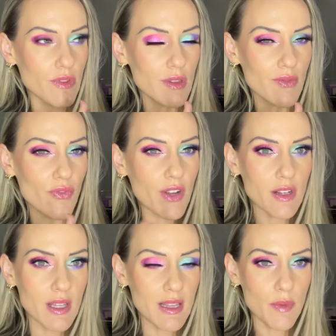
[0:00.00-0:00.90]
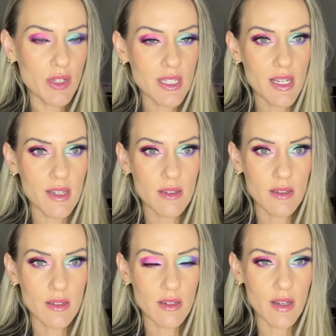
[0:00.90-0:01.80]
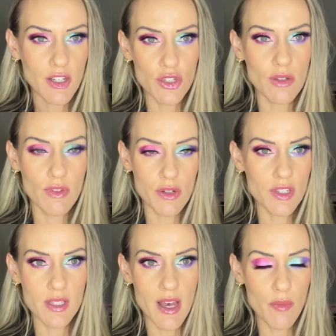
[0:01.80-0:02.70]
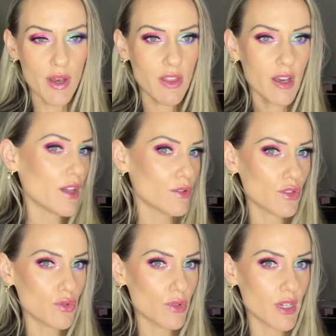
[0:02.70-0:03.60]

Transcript: fairly limiting. I should have noticed that by the color story.